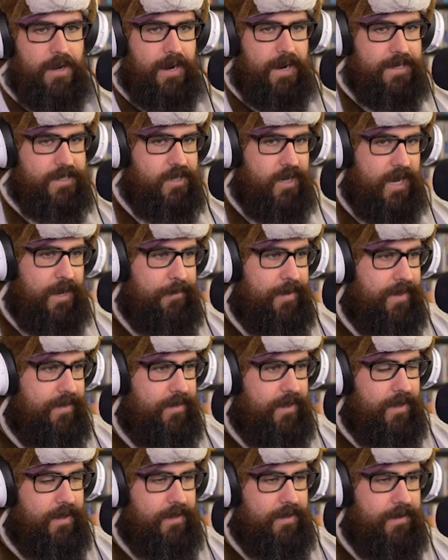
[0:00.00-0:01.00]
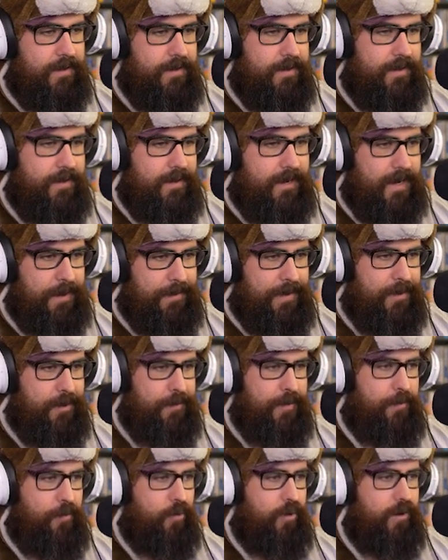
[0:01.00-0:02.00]
All right, so I got me a, uh, I got me a
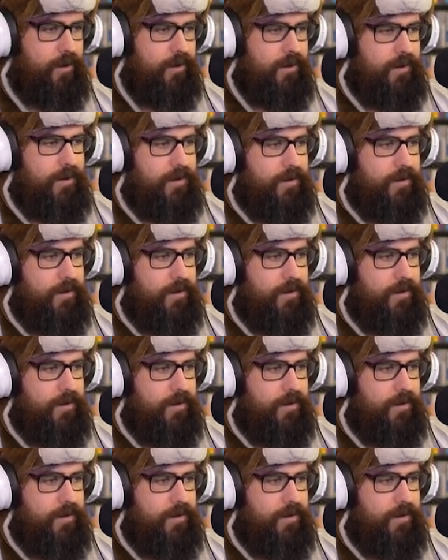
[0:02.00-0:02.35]
little bit more.